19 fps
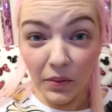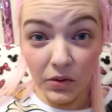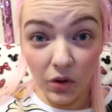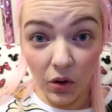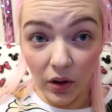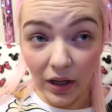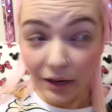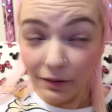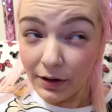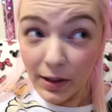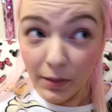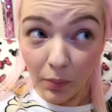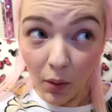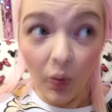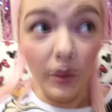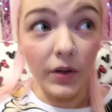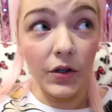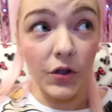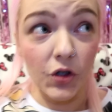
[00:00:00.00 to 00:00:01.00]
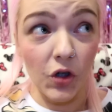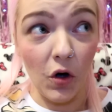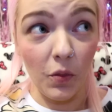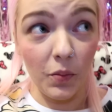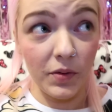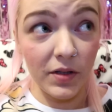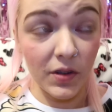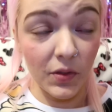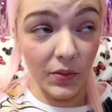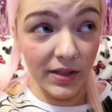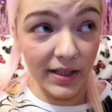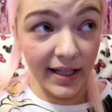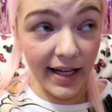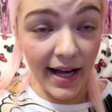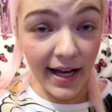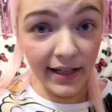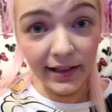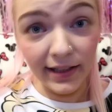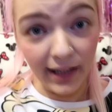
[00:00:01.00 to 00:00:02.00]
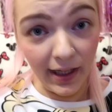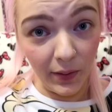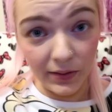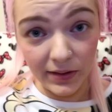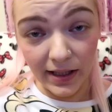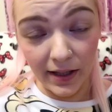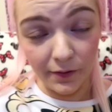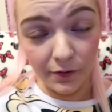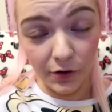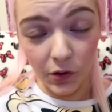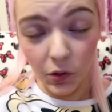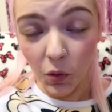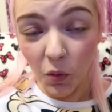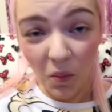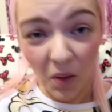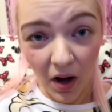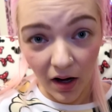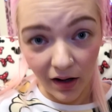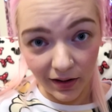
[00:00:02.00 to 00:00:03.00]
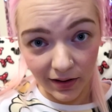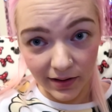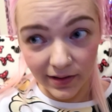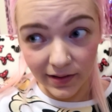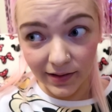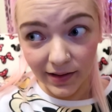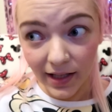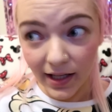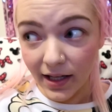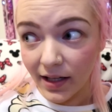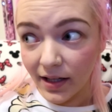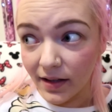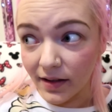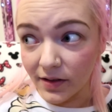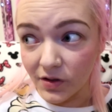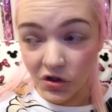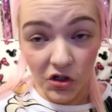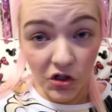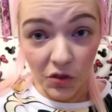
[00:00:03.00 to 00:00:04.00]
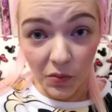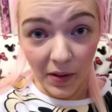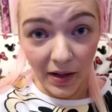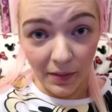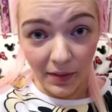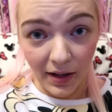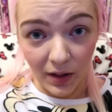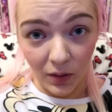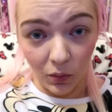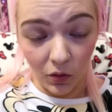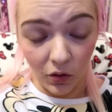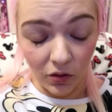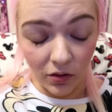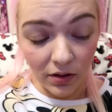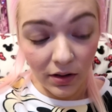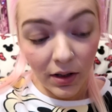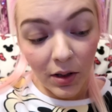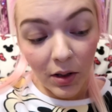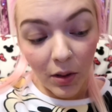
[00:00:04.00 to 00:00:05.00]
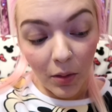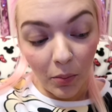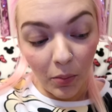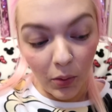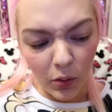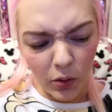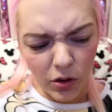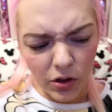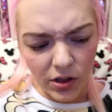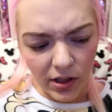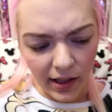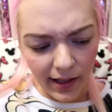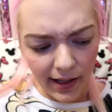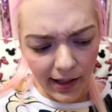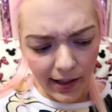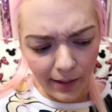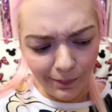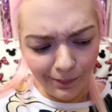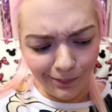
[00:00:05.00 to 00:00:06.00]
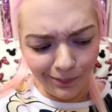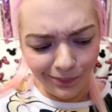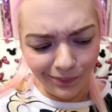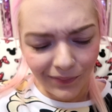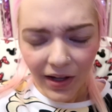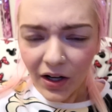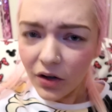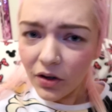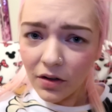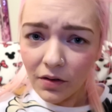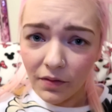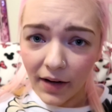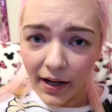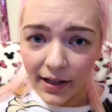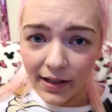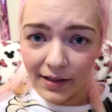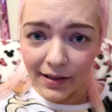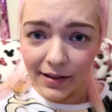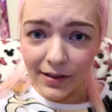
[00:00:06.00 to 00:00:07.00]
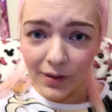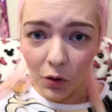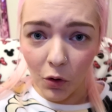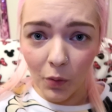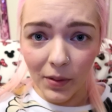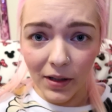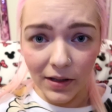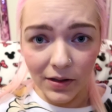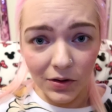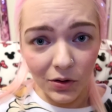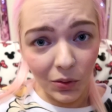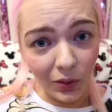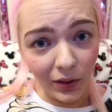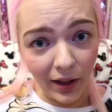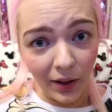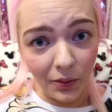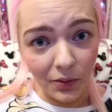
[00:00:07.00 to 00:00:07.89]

that was all I really bought at the shops. There was a candle I was after in Home Bargains, the gingerbread man one. But I couldn't find it. I hope it hasn't sold